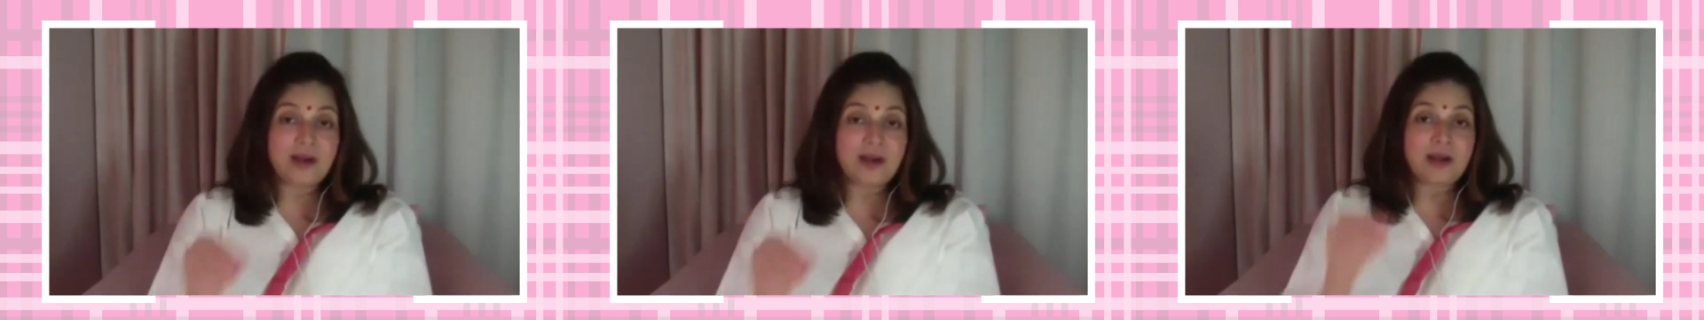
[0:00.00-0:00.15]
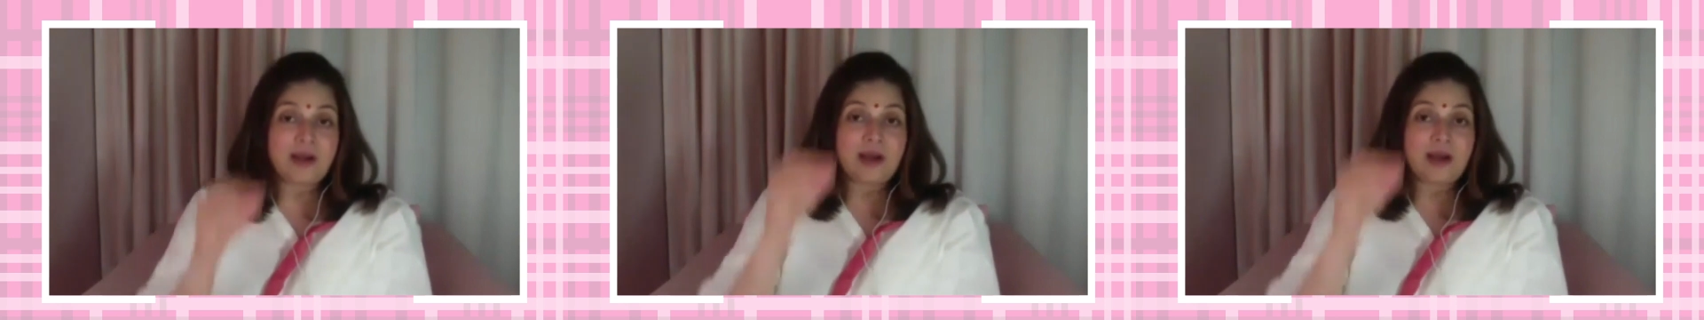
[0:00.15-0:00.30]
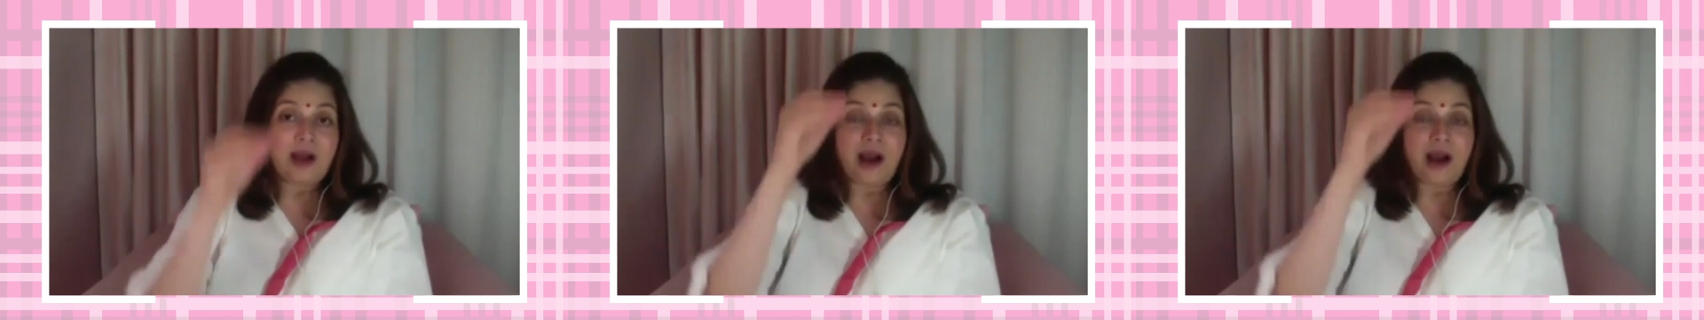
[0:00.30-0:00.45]

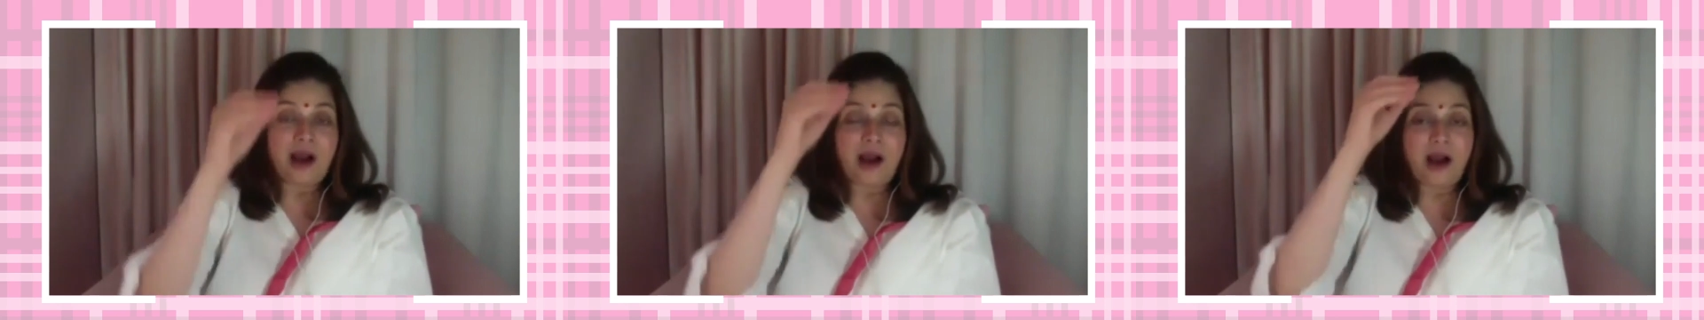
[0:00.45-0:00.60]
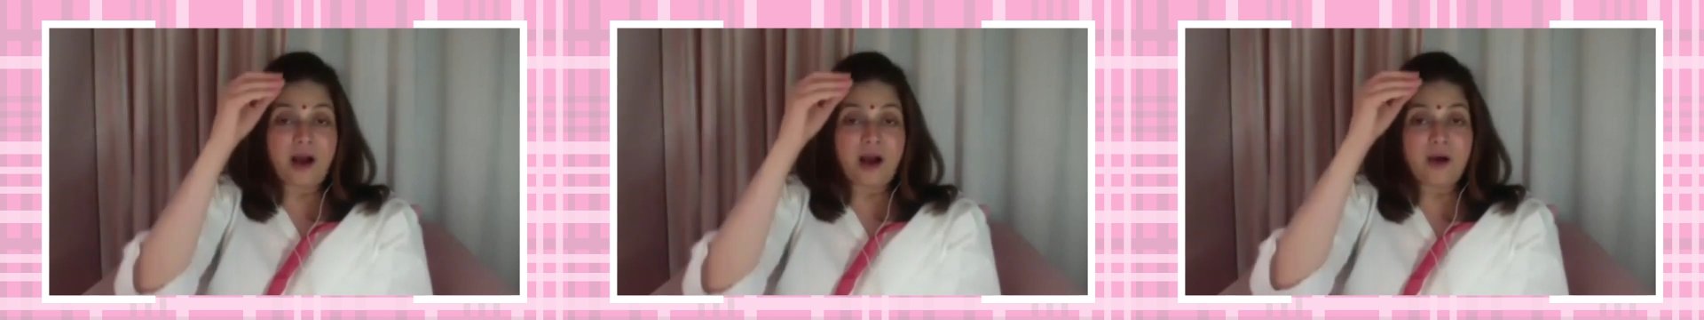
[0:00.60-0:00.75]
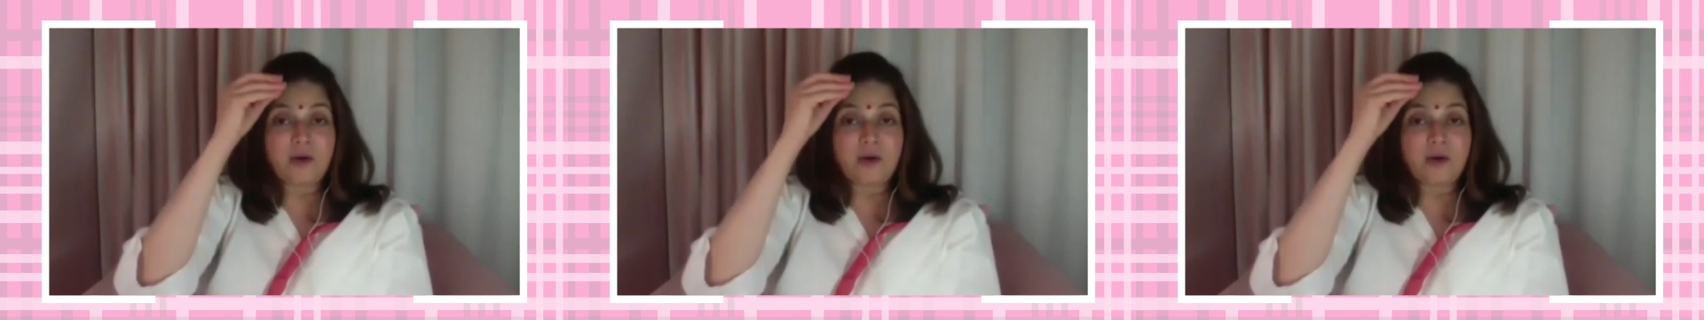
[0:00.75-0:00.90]

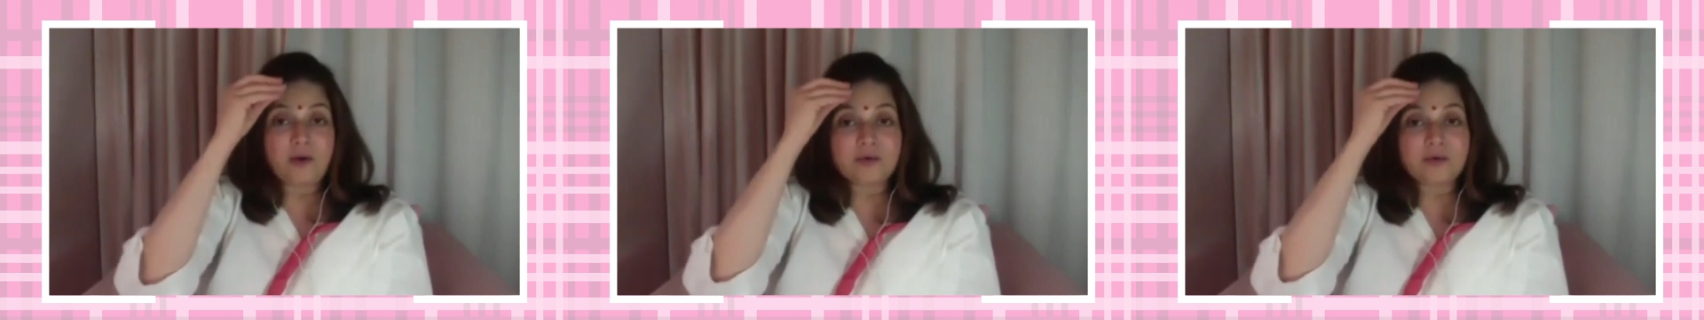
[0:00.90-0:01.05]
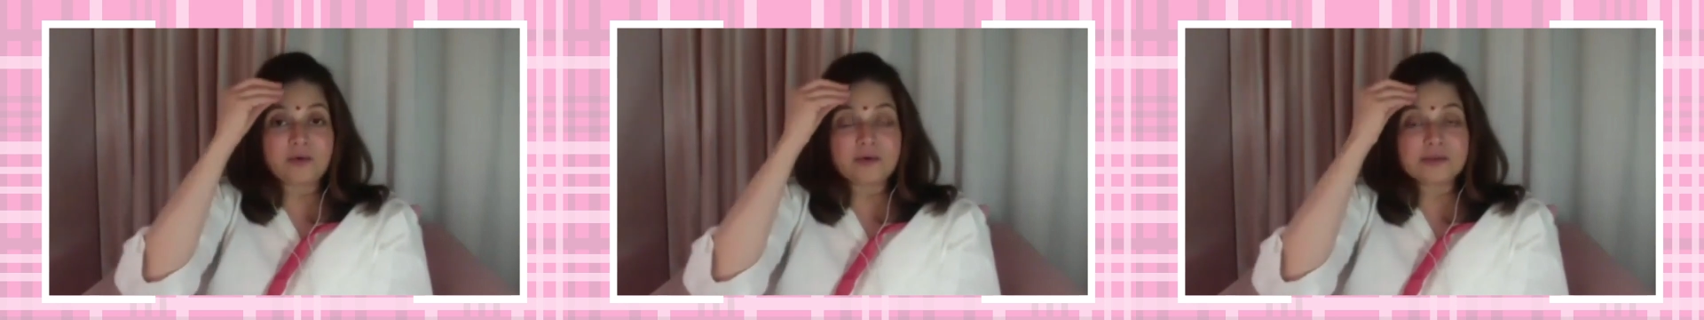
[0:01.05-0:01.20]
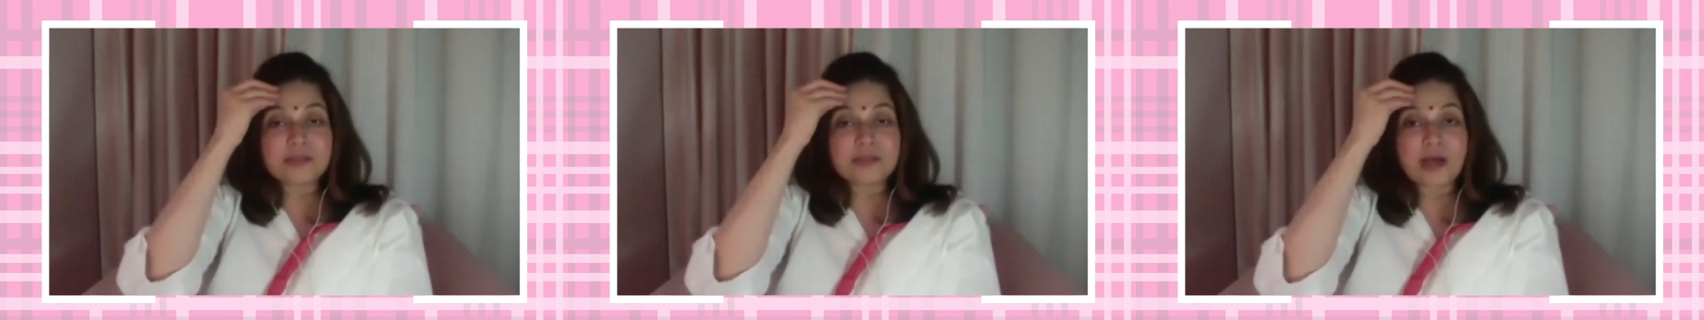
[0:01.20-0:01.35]
How, God
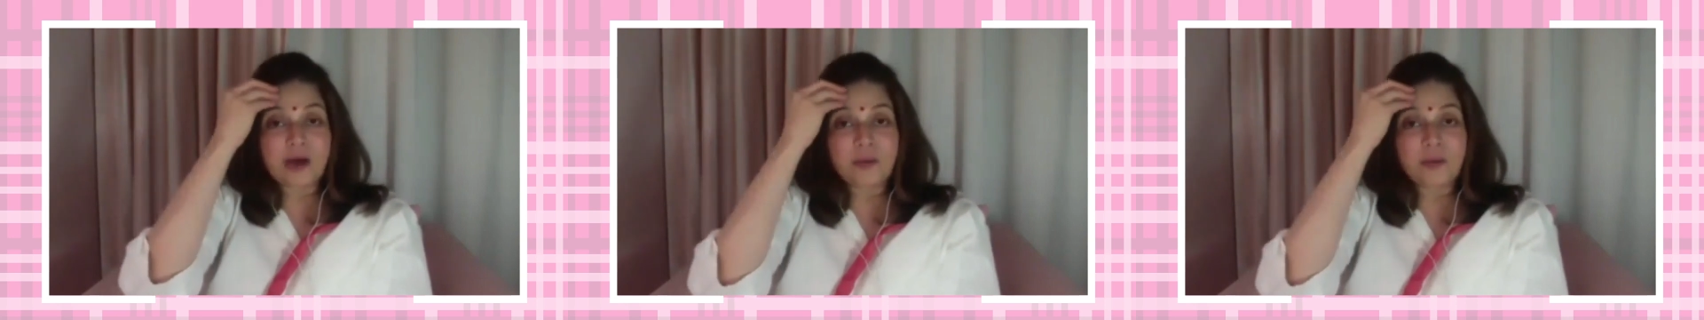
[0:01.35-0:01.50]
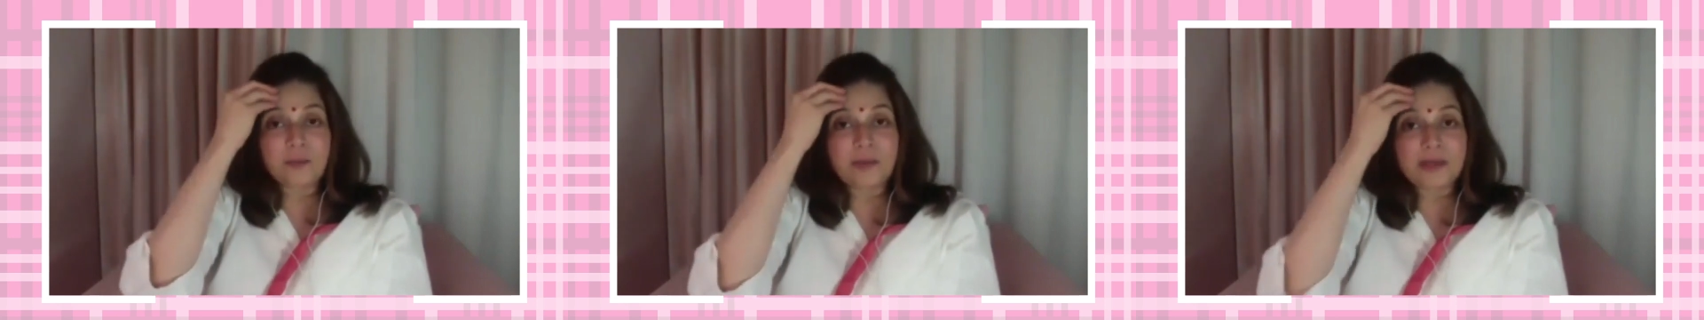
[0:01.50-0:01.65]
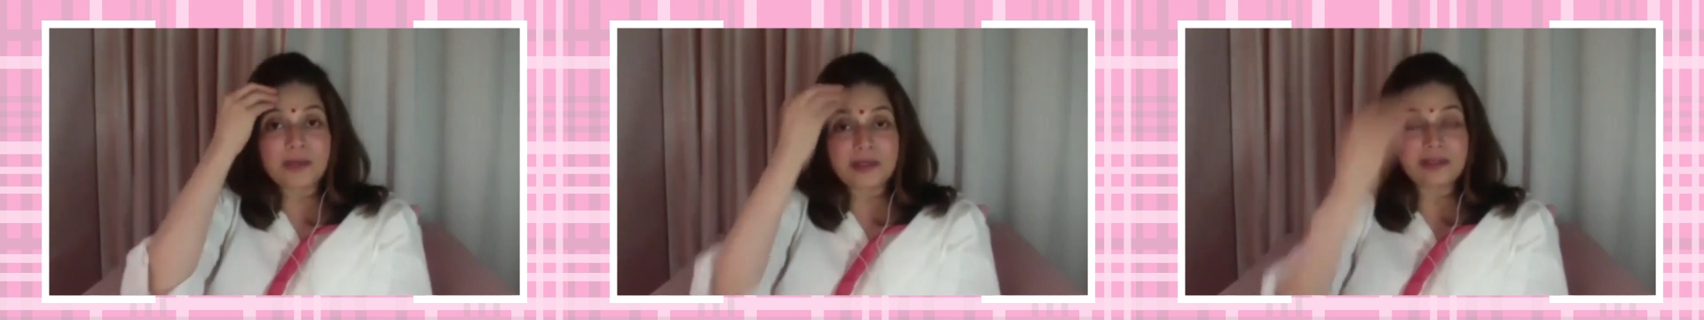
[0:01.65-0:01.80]
knows how
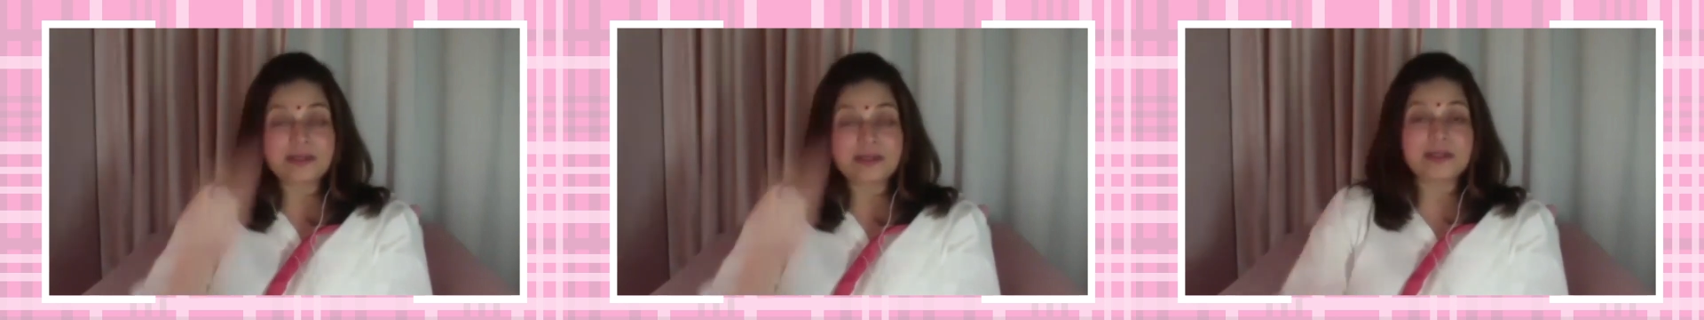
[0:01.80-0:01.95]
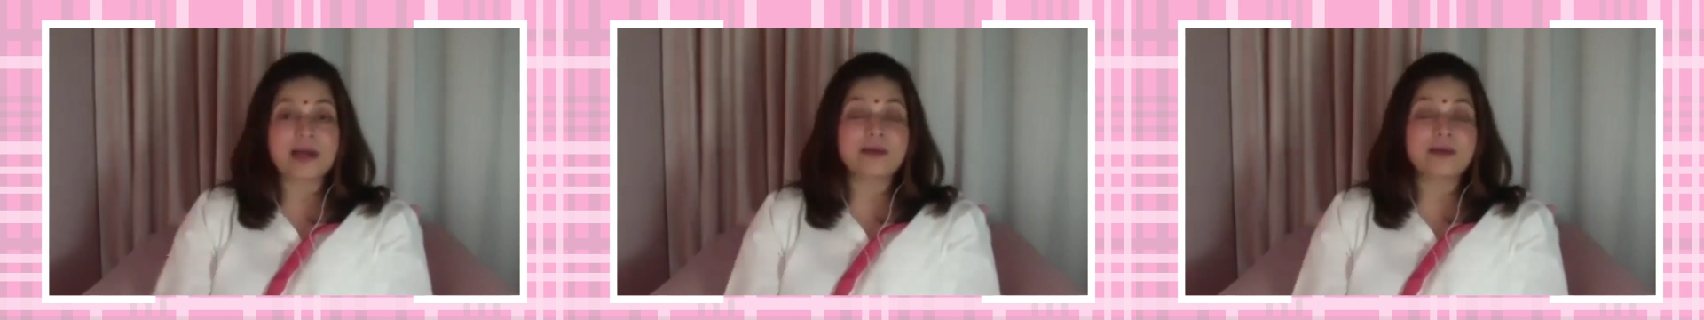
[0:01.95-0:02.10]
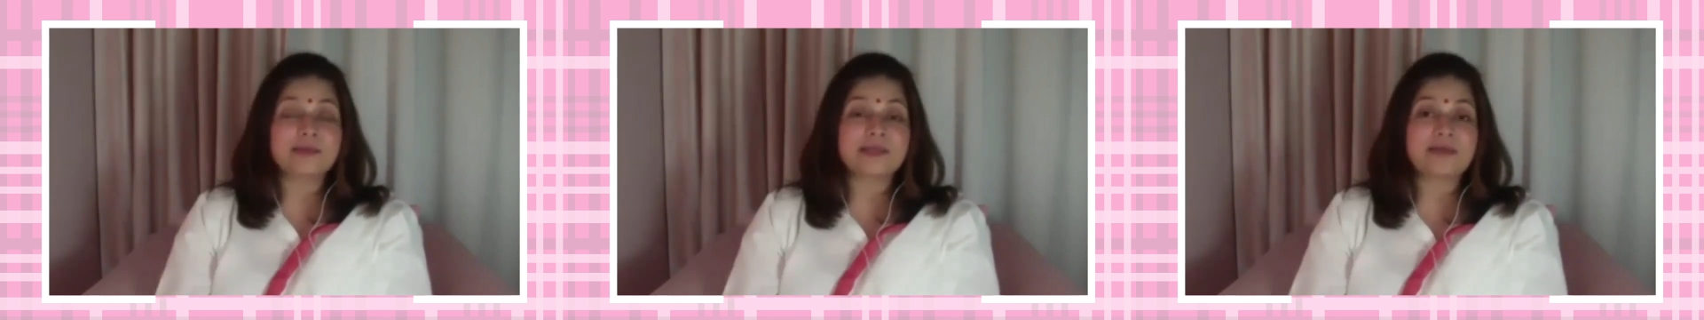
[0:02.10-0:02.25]
many times